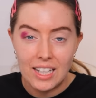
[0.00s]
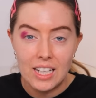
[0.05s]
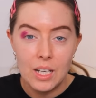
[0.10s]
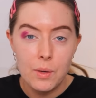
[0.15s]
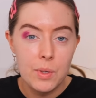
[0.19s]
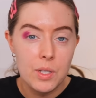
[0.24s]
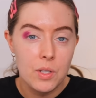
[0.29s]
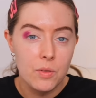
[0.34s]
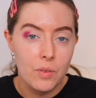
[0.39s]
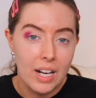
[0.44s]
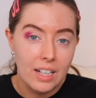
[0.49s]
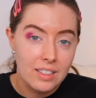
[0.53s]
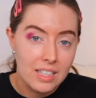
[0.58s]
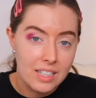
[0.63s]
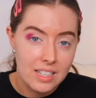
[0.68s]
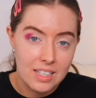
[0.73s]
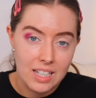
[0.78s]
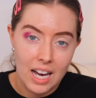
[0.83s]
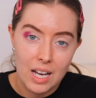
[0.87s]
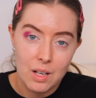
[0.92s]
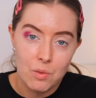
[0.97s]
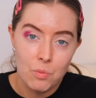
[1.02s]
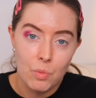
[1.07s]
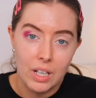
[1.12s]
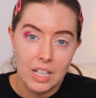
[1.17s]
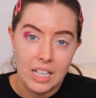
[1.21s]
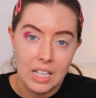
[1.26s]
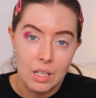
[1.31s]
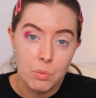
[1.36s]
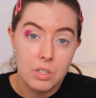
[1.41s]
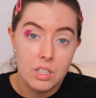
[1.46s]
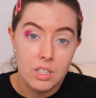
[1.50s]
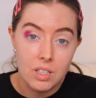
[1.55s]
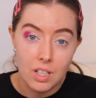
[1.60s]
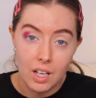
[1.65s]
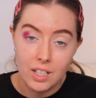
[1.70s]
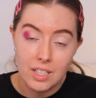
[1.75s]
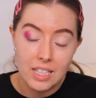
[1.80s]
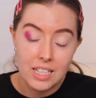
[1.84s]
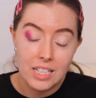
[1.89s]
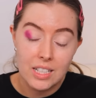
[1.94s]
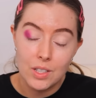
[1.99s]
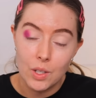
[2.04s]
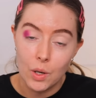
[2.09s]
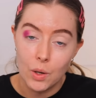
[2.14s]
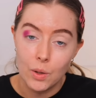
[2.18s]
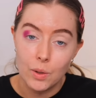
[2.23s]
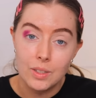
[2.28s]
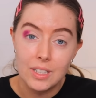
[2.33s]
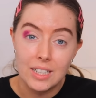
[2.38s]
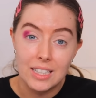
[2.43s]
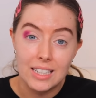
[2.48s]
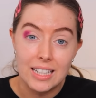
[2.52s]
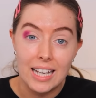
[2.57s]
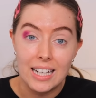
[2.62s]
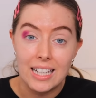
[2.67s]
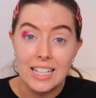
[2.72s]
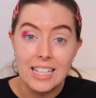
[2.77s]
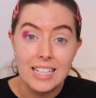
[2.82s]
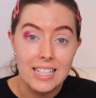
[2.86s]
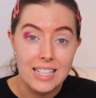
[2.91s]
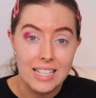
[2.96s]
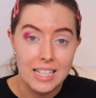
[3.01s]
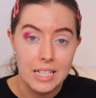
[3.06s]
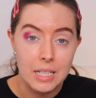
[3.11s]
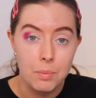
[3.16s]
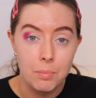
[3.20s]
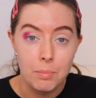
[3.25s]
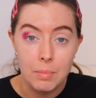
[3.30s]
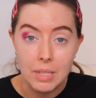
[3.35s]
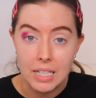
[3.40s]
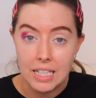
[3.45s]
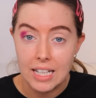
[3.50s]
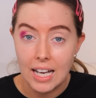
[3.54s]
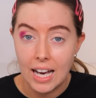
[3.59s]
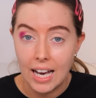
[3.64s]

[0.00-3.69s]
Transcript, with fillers: And it was around this time when he was 30 years old that he did meet